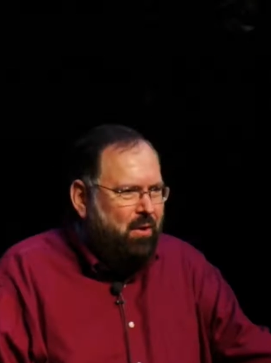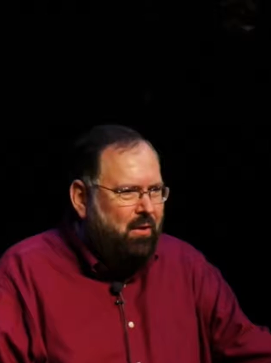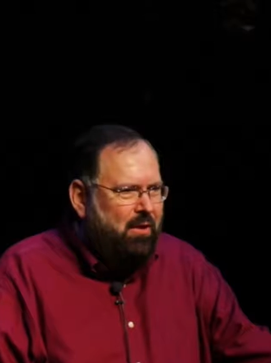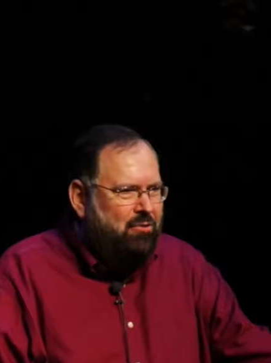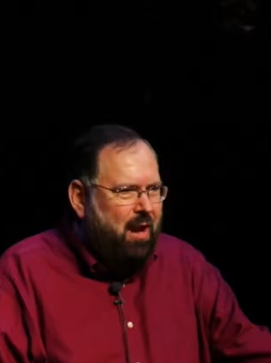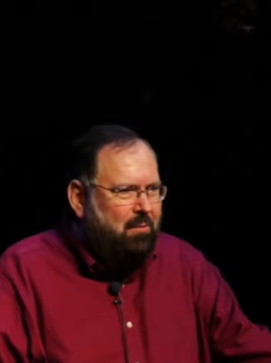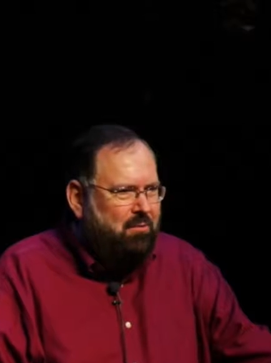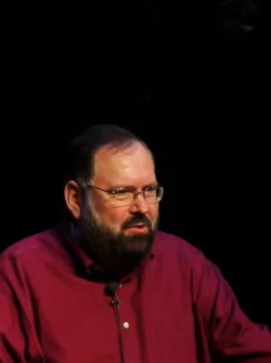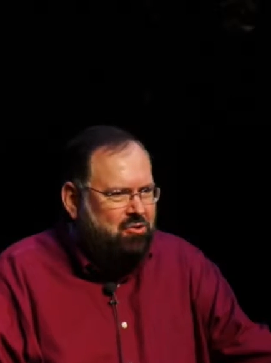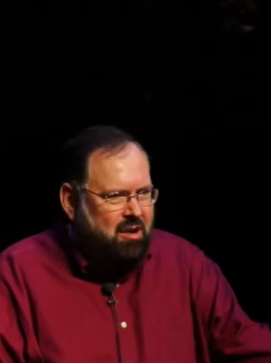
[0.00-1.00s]
the early
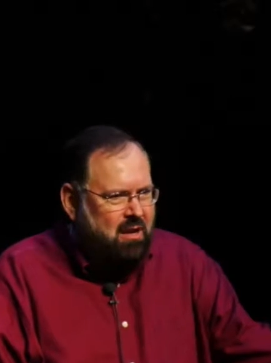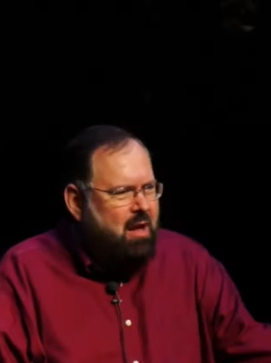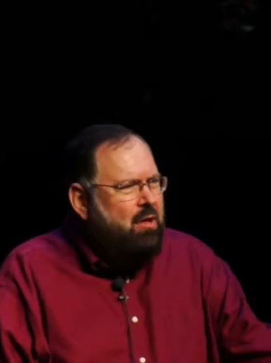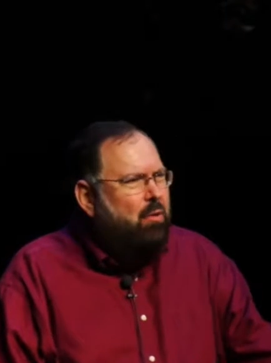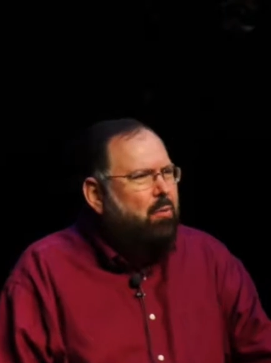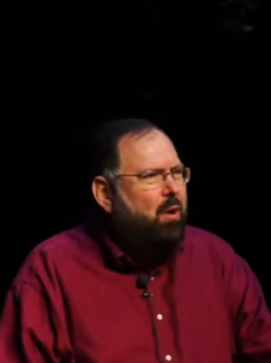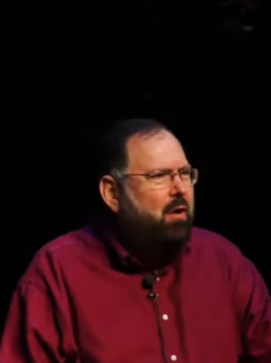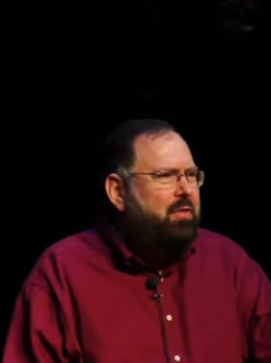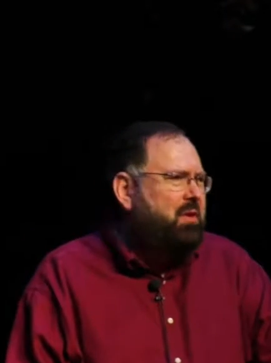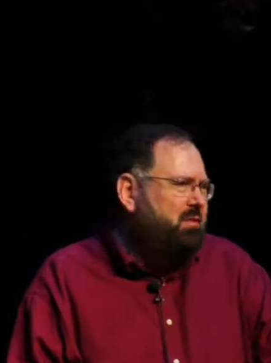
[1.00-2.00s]
chapters in John, the
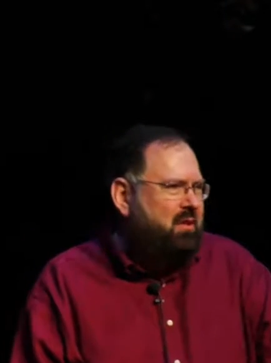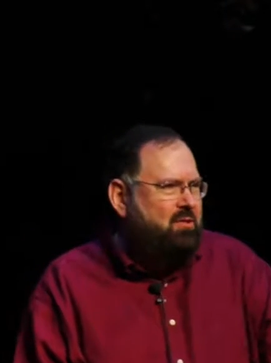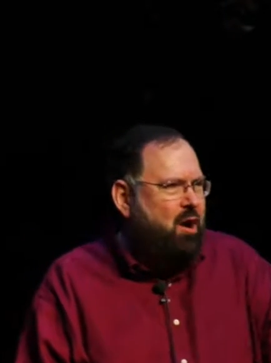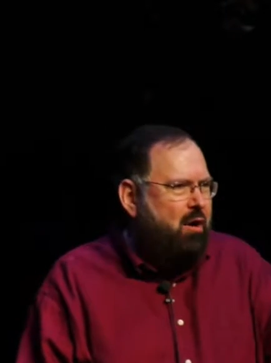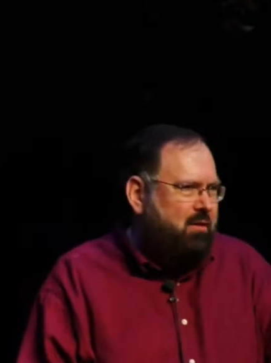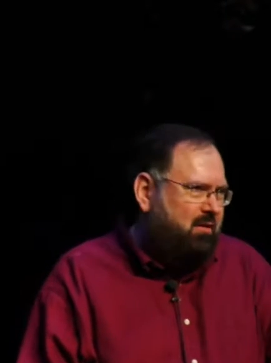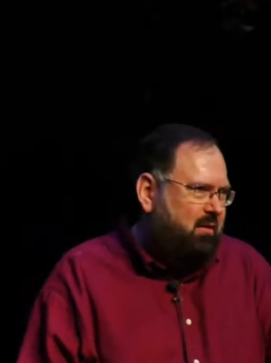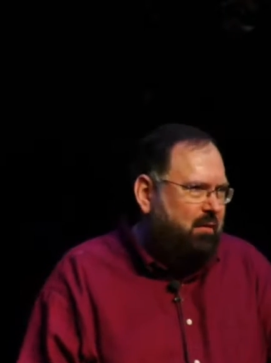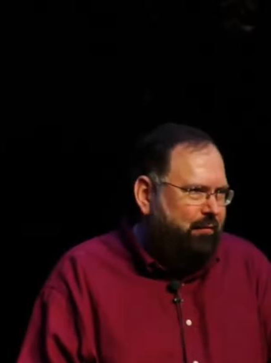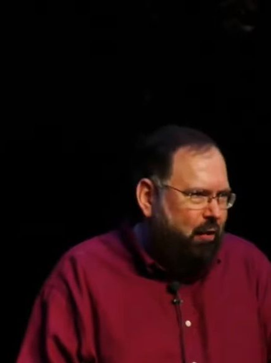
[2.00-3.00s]
world that is in darkness.
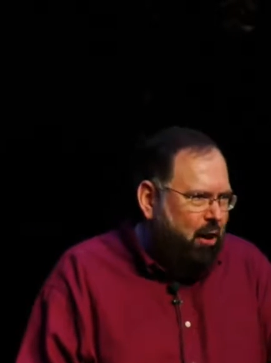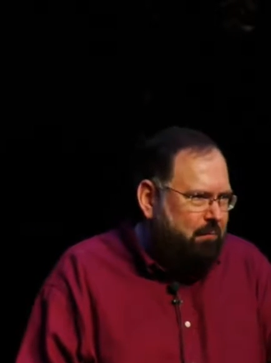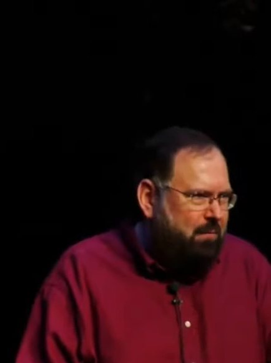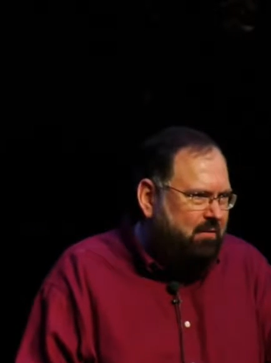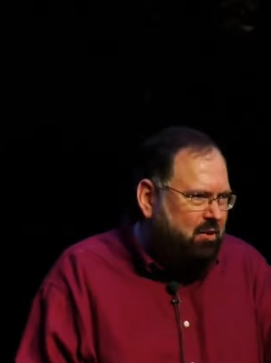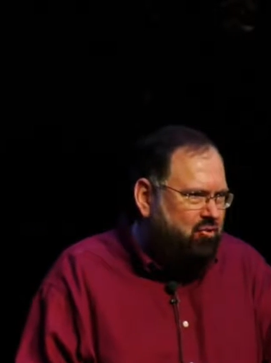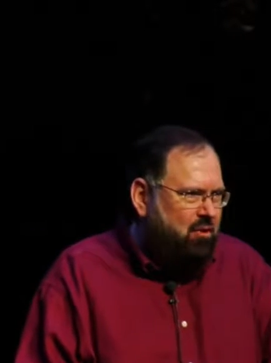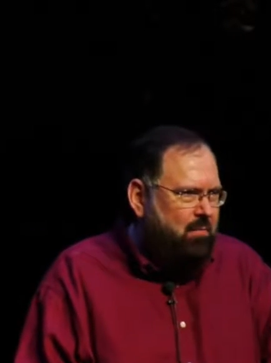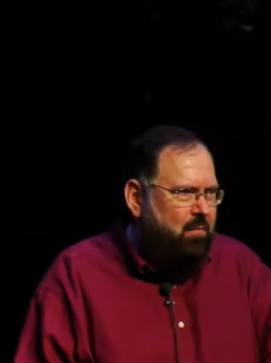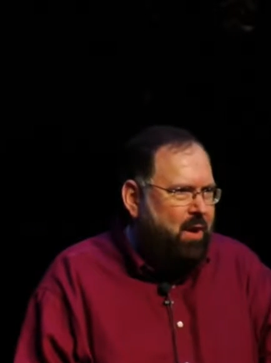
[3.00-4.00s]
The default
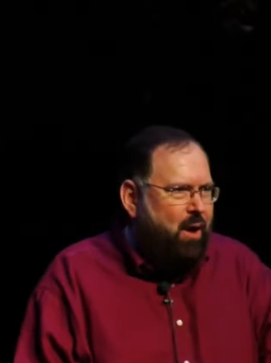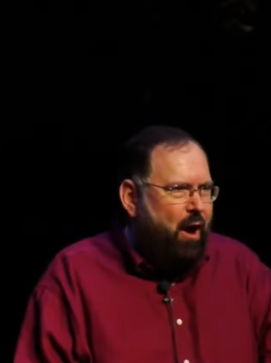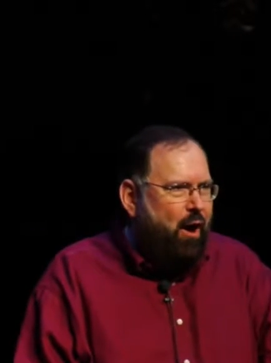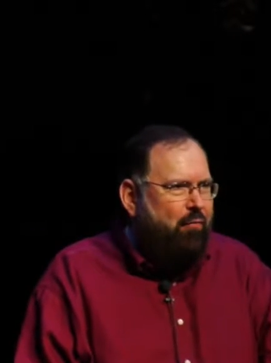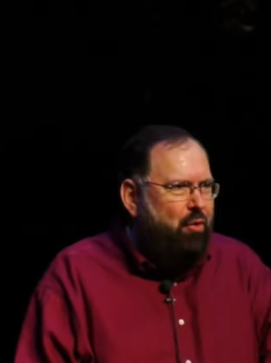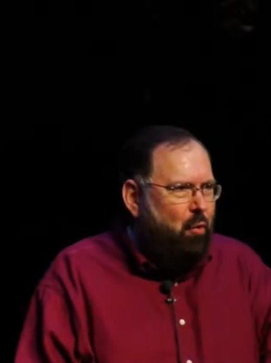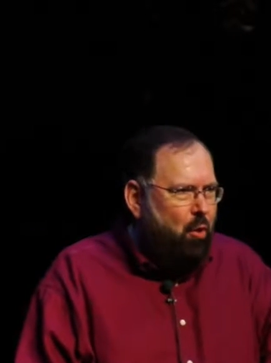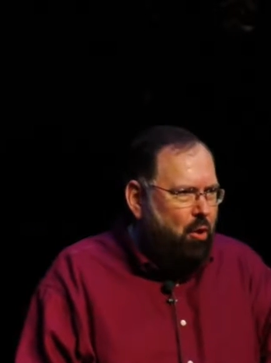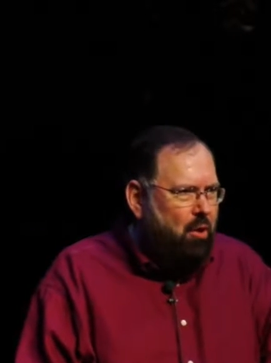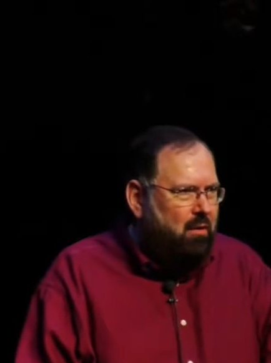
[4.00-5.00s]
position of the
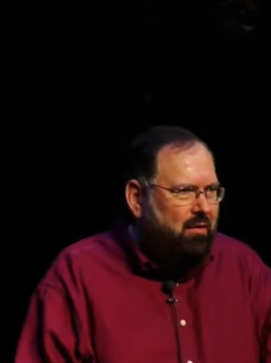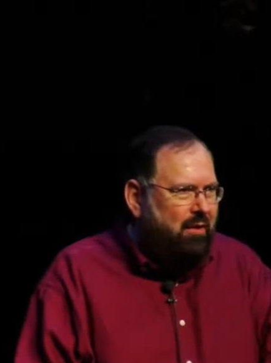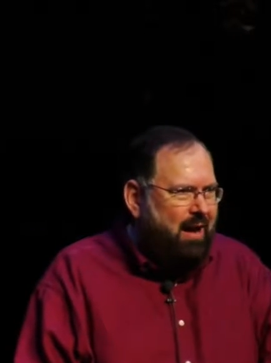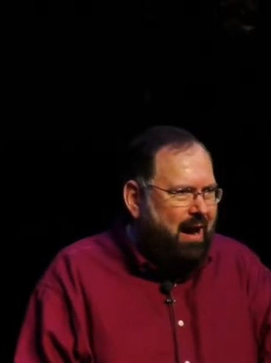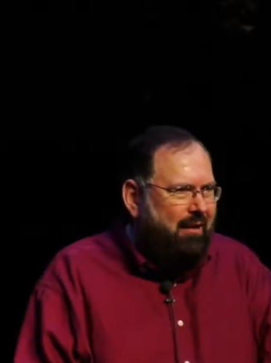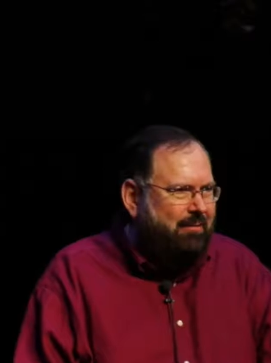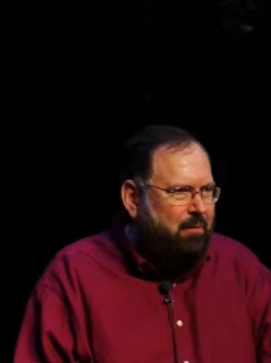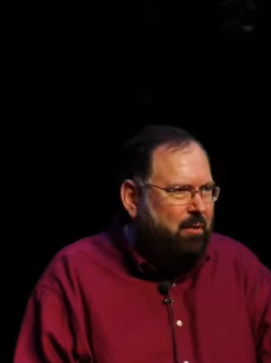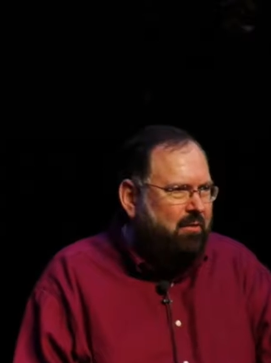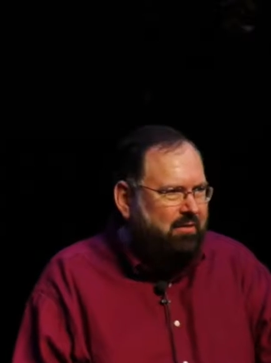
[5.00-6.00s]
world, the
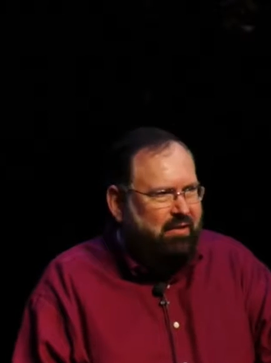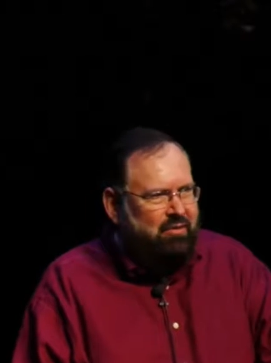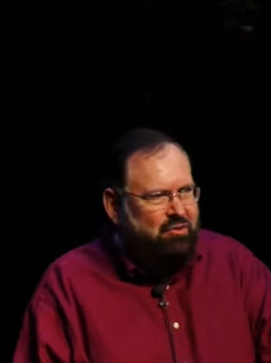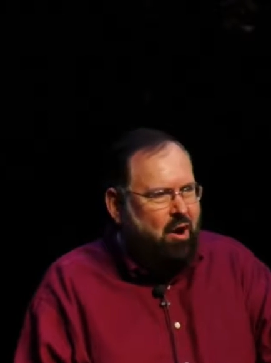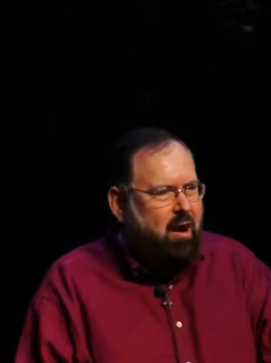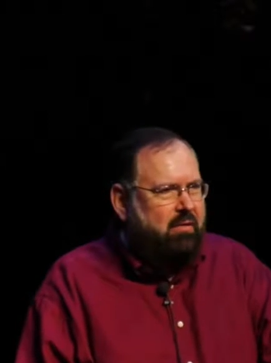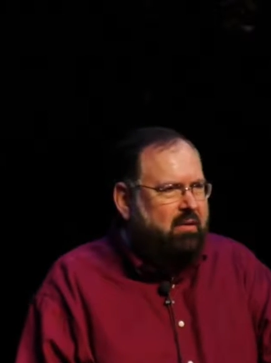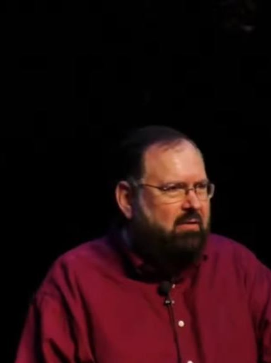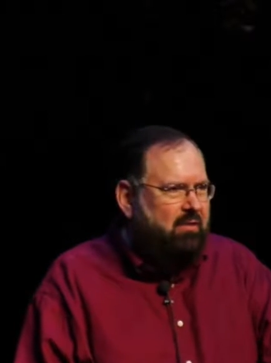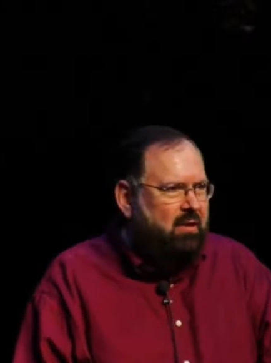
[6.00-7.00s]
cosmos, is
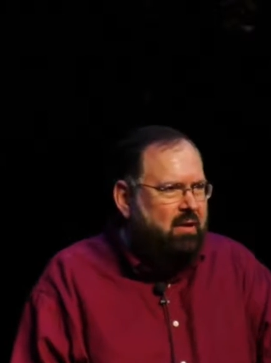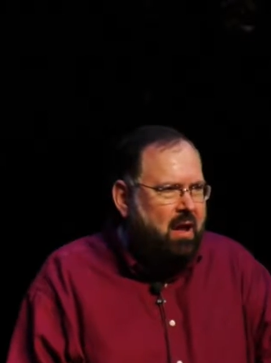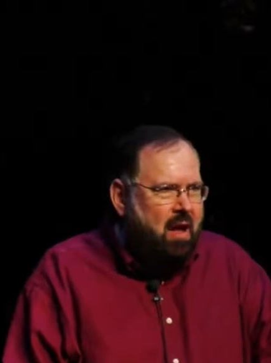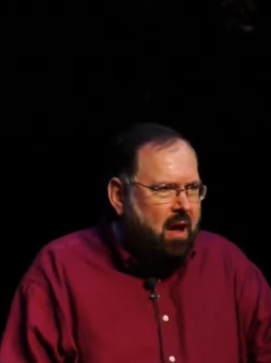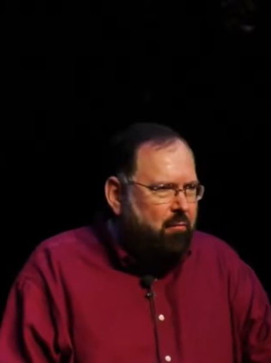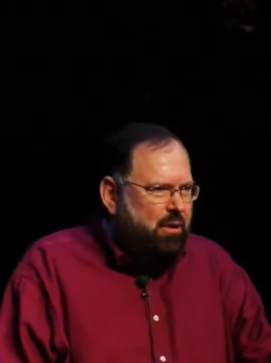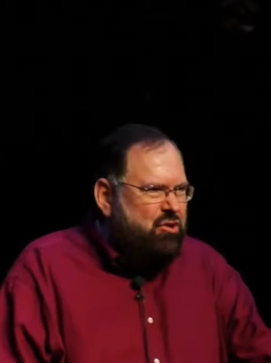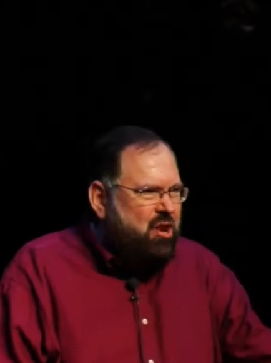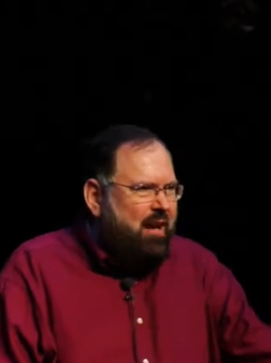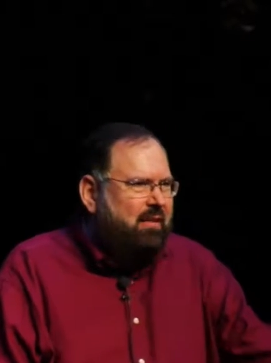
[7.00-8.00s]
darkness and
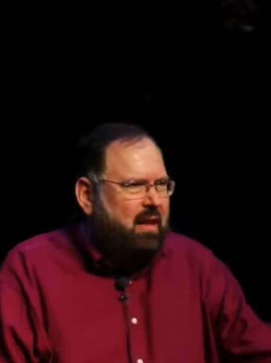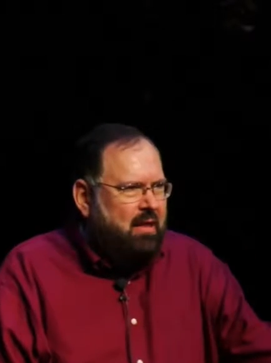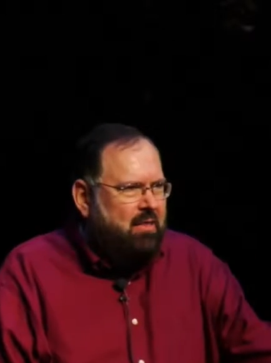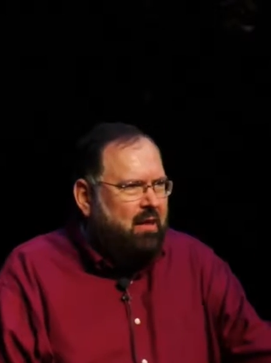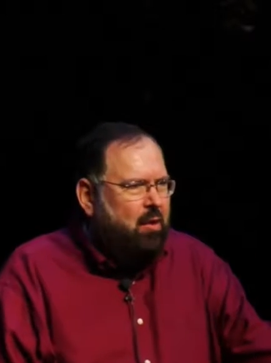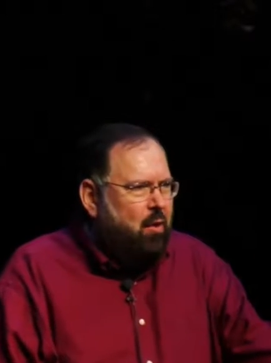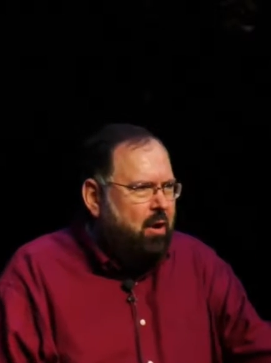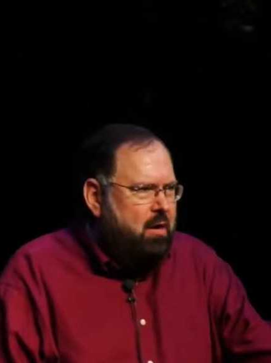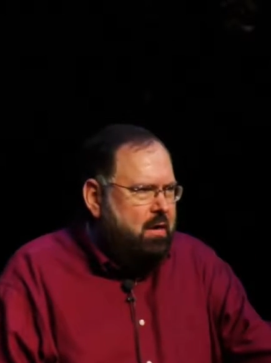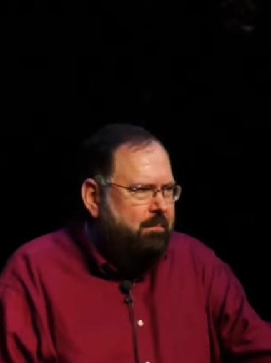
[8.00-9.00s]
rejecting the
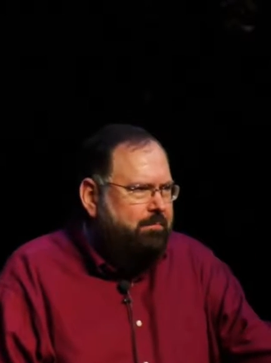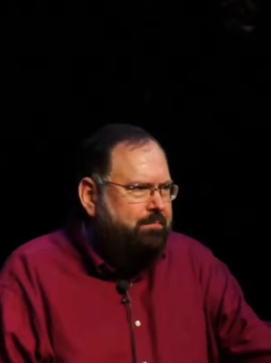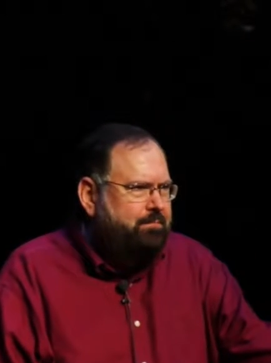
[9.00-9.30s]
Lord.